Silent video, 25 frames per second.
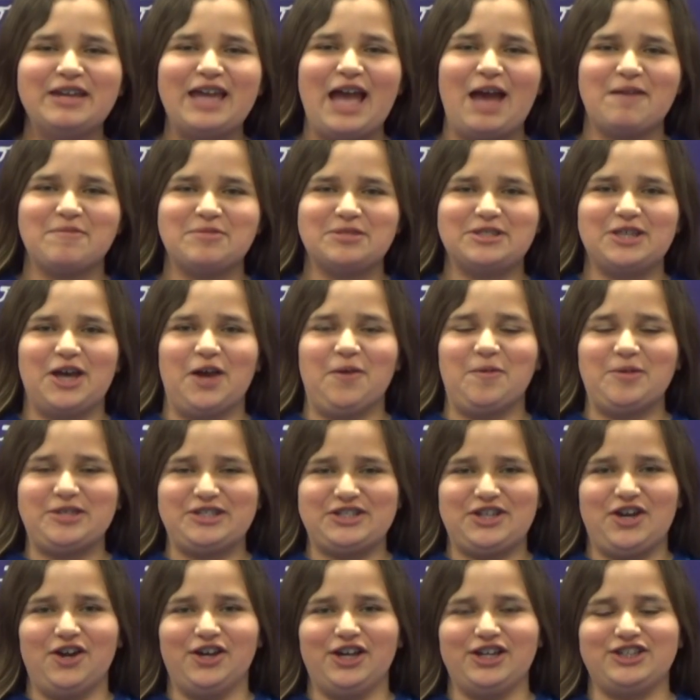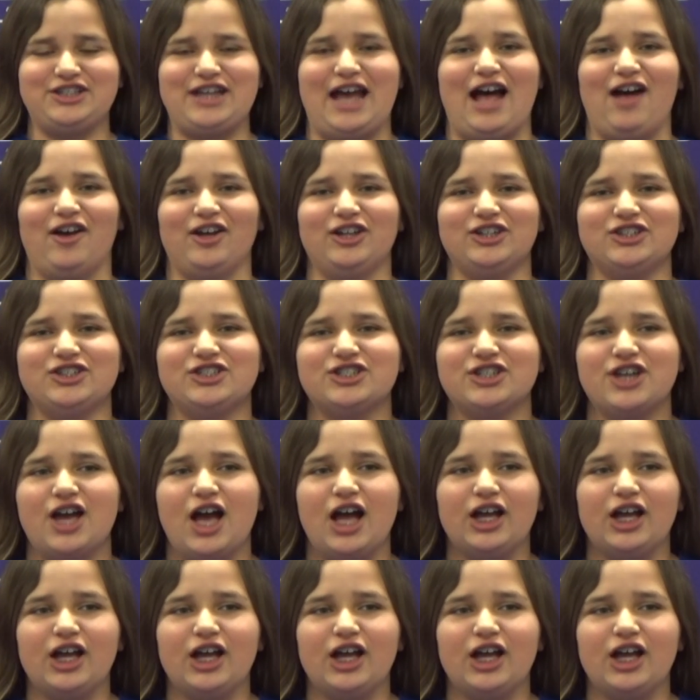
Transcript: week's episode was Cookie Challenge.